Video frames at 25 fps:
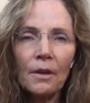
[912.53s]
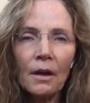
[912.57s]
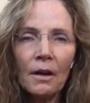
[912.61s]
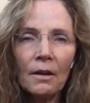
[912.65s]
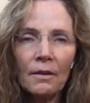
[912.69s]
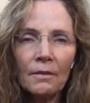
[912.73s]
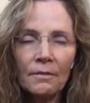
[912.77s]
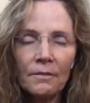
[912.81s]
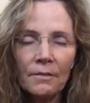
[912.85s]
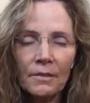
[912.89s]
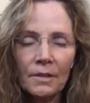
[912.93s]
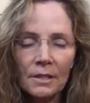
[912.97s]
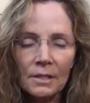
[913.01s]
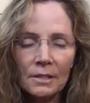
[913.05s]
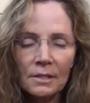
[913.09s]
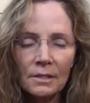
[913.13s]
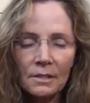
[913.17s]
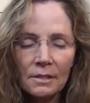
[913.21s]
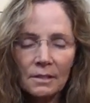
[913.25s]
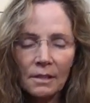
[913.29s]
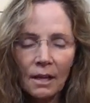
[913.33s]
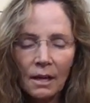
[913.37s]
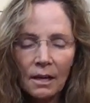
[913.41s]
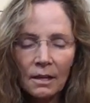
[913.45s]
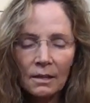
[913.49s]
of the
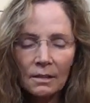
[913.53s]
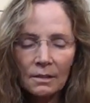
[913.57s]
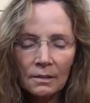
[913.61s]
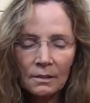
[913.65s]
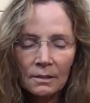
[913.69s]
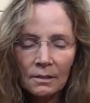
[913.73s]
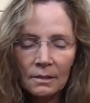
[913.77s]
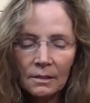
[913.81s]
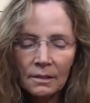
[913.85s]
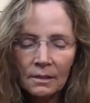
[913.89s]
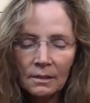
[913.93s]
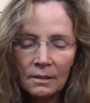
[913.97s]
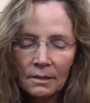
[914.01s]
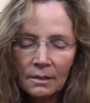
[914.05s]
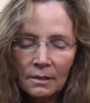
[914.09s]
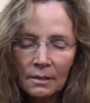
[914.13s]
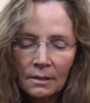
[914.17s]
sun